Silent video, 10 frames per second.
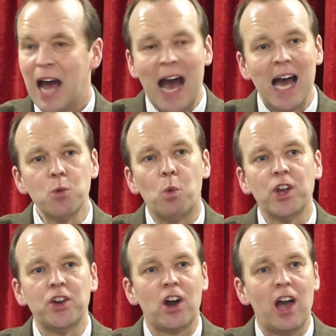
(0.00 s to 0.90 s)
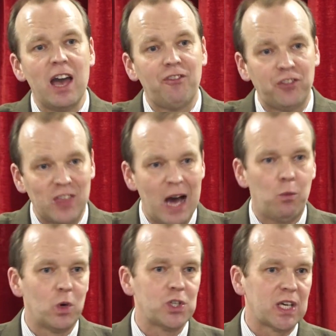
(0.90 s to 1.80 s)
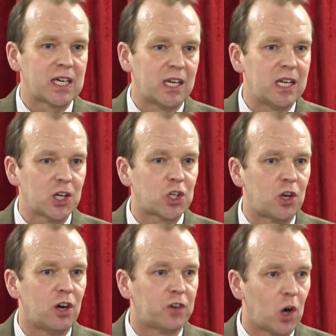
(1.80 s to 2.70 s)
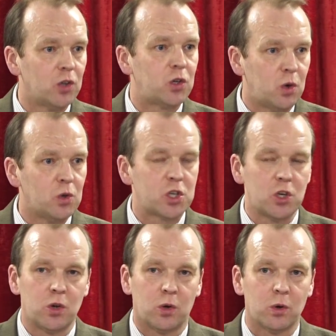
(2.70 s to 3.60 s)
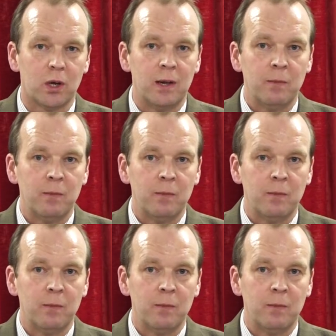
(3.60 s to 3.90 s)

I wonder if that was the condition of God using you